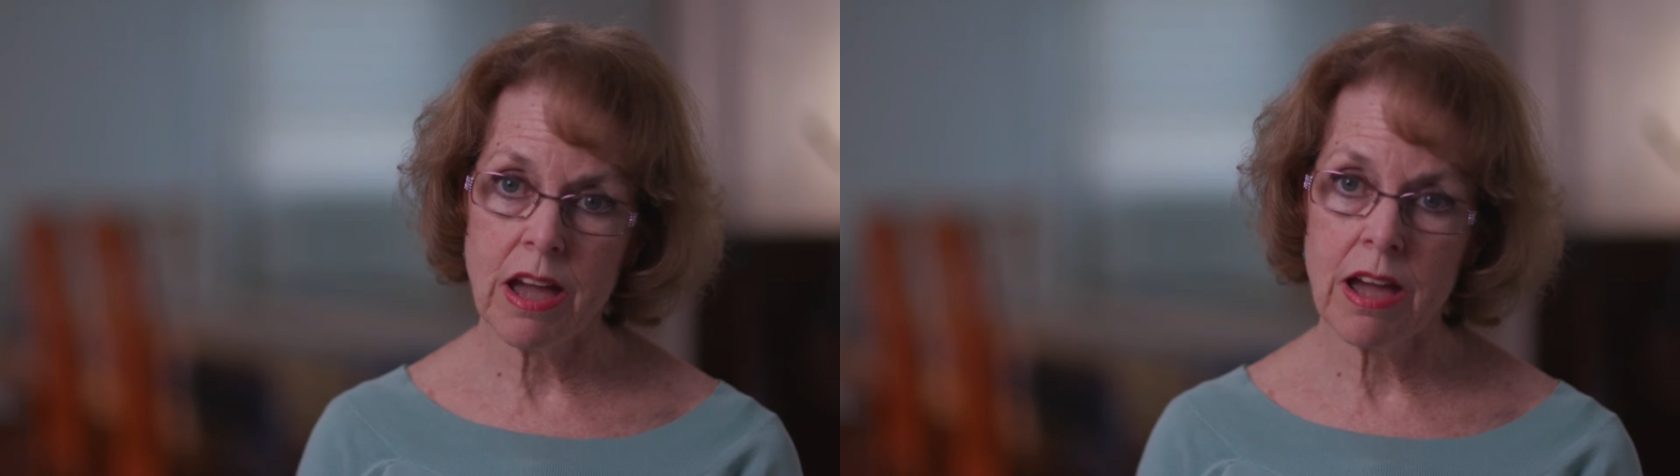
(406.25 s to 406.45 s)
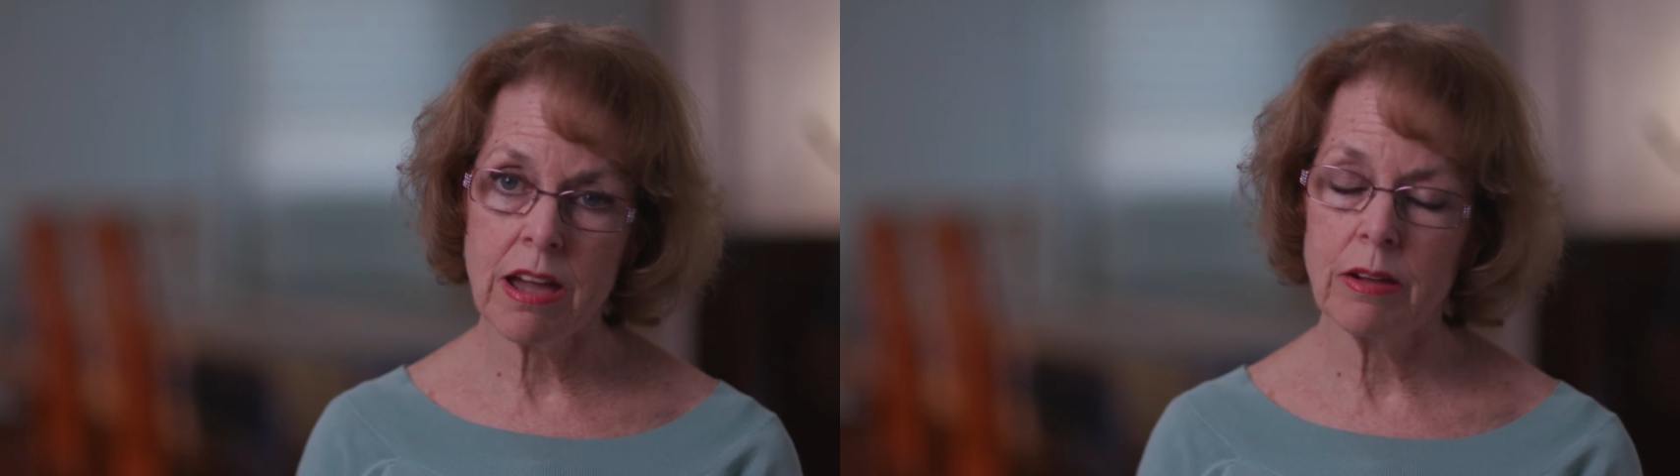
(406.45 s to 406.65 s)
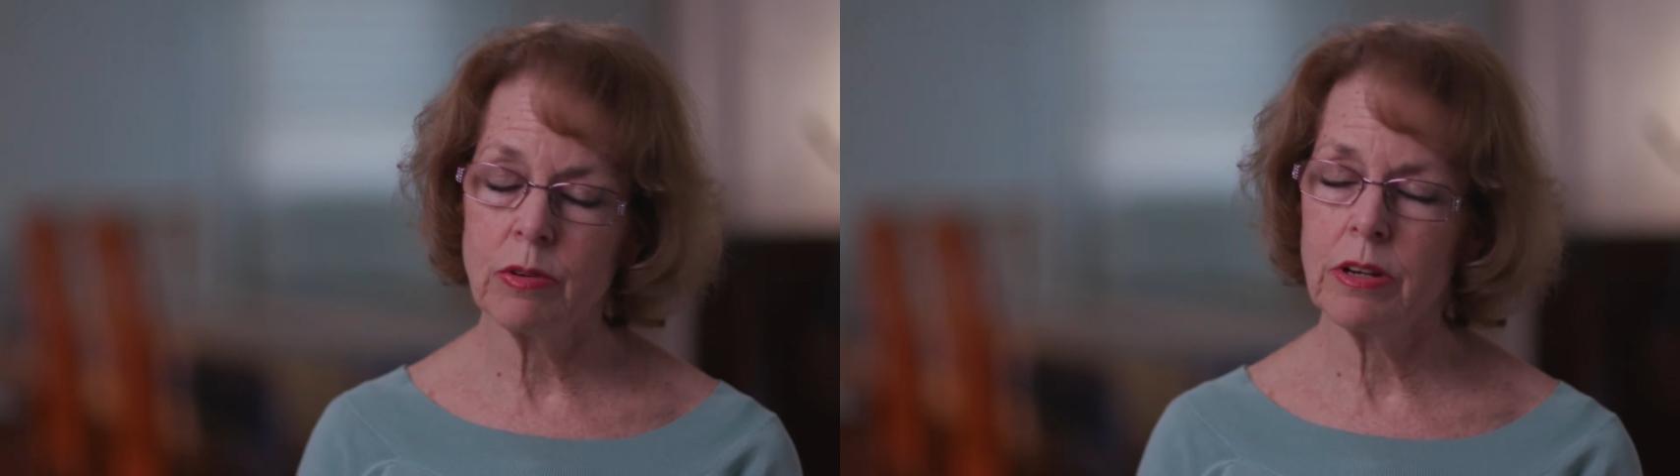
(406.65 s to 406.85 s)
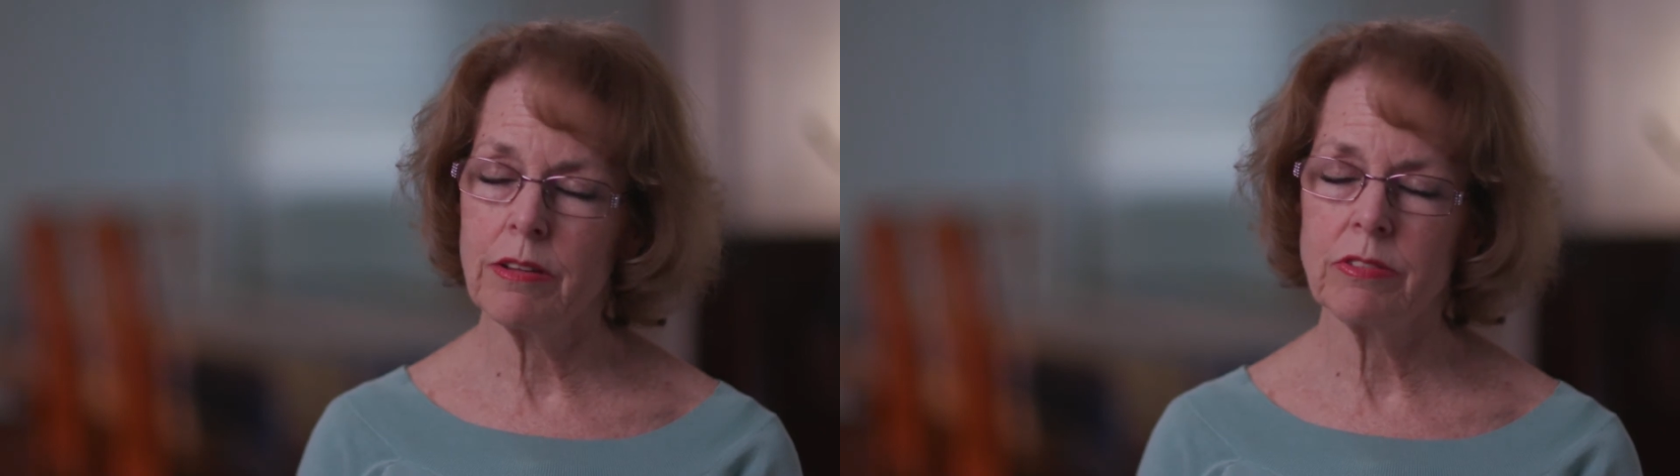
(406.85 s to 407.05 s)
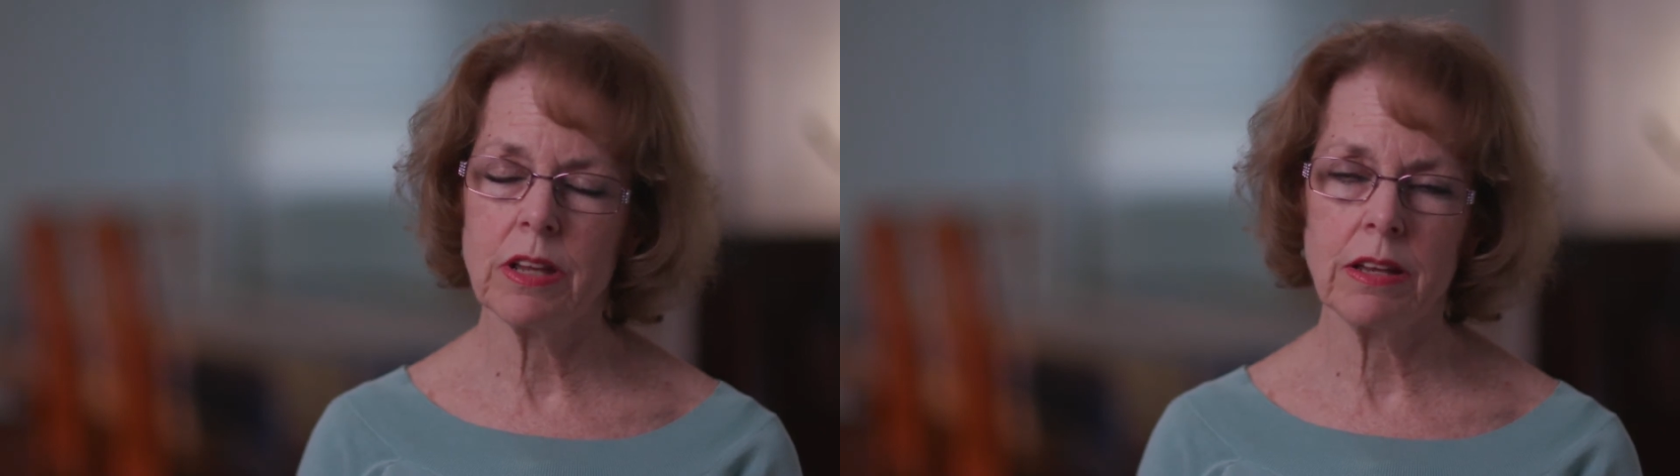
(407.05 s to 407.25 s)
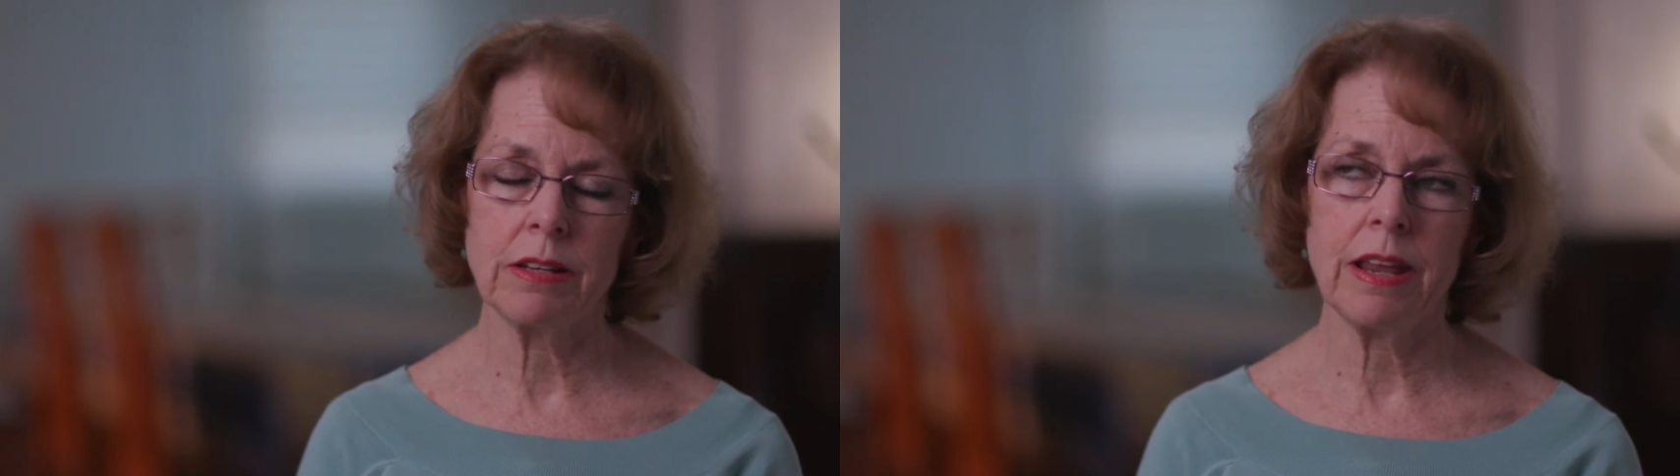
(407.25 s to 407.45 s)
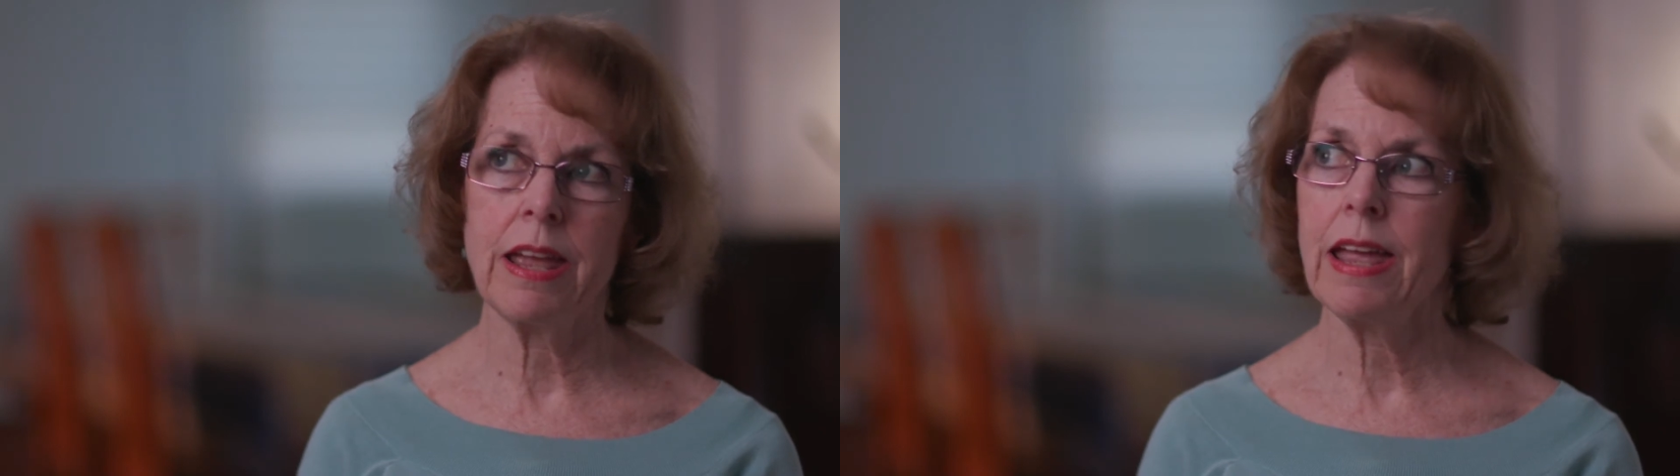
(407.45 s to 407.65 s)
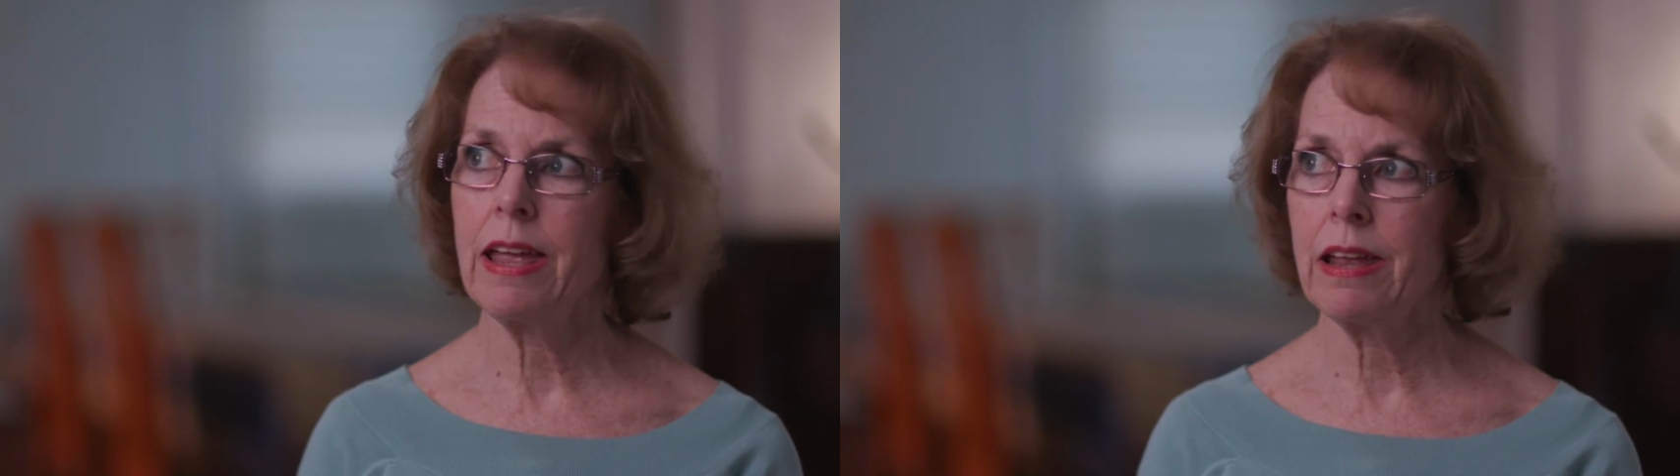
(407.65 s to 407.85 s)
I would have done
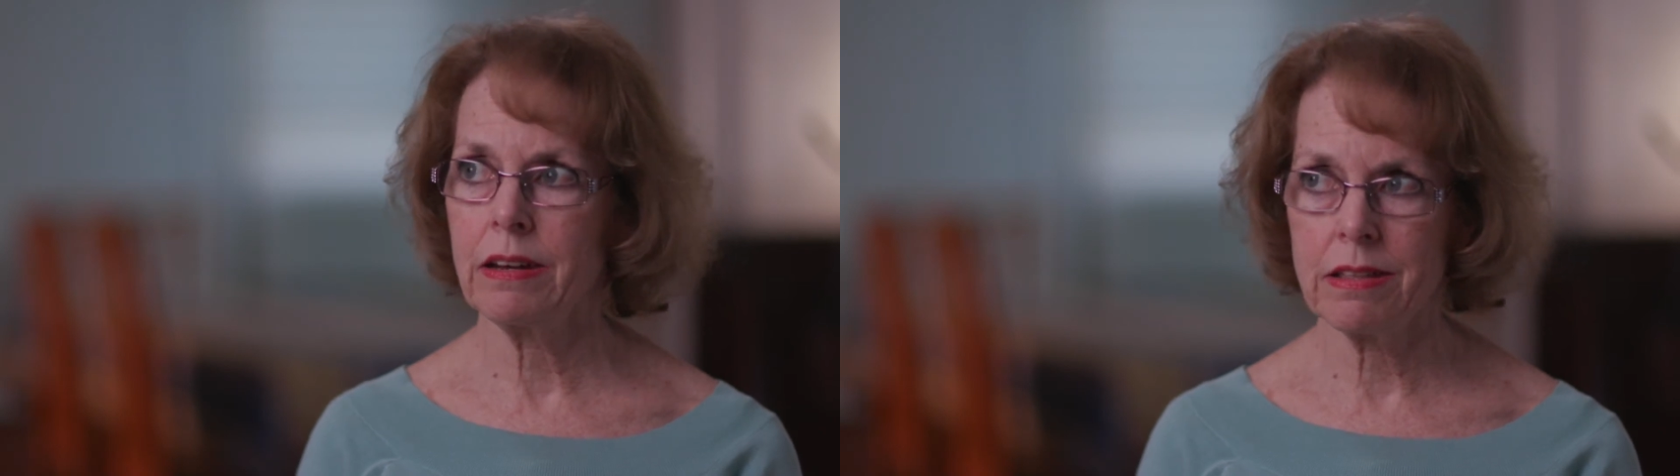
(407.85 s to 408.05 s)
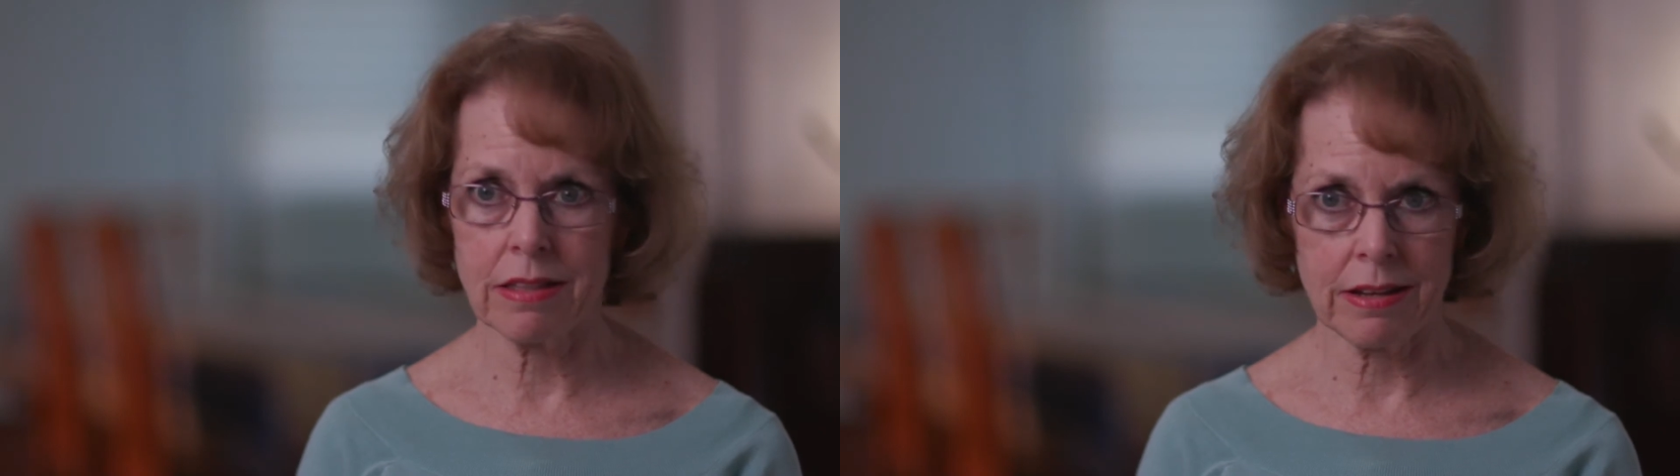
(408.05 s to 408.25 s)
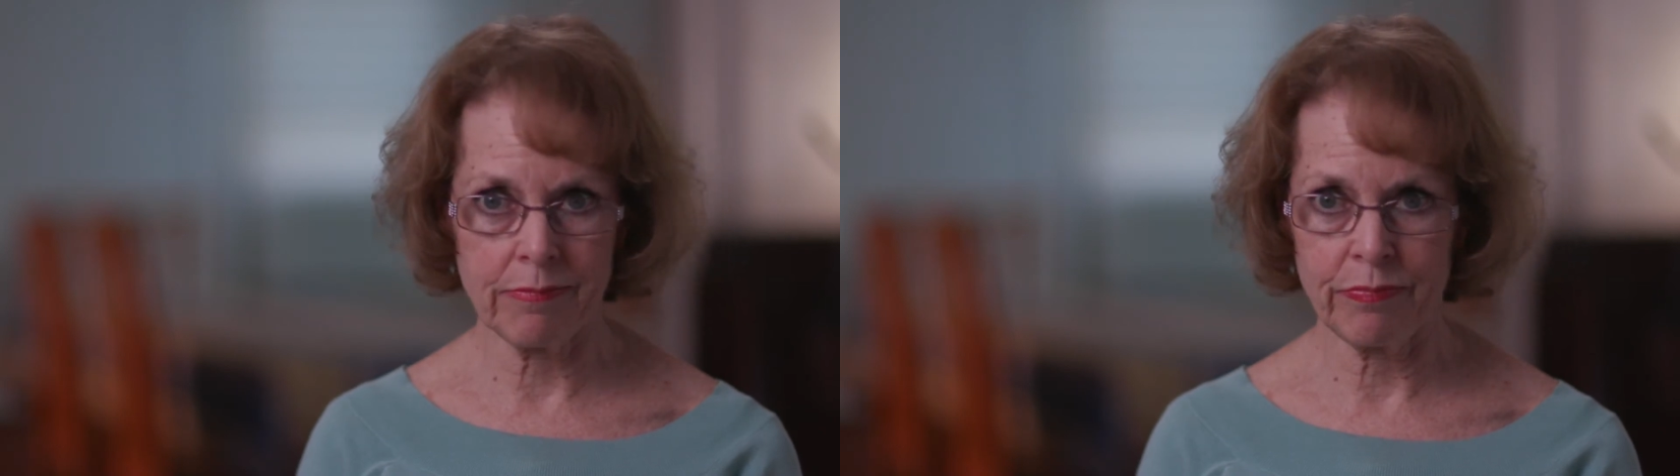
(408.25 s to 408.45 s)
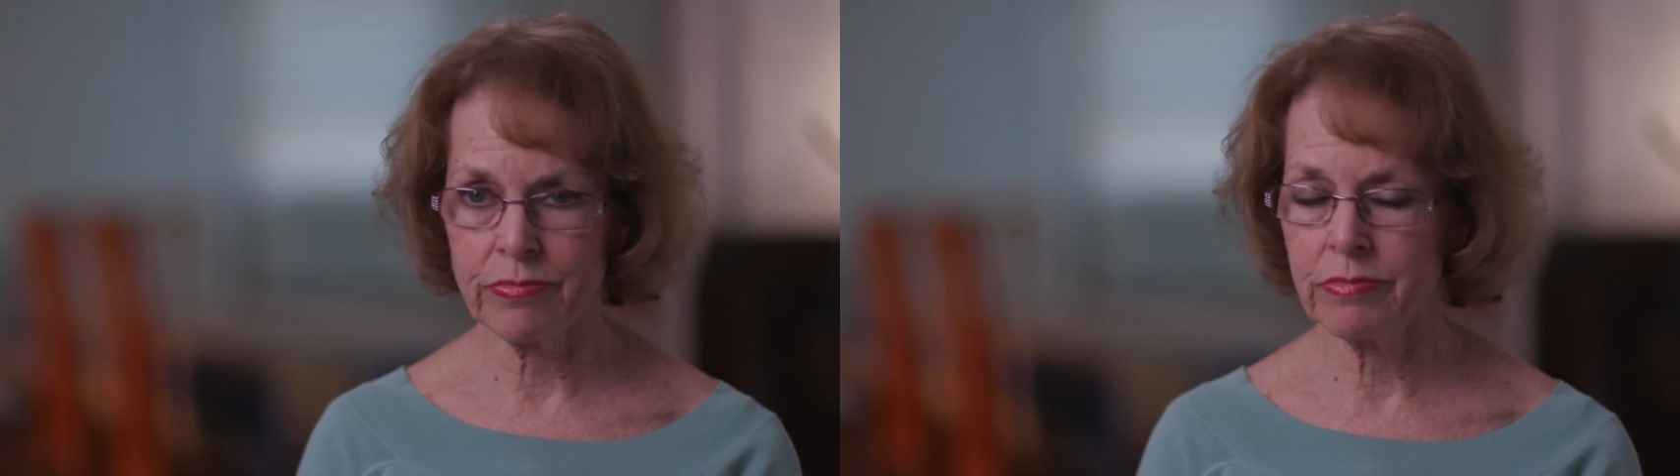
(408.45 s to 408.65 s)
anything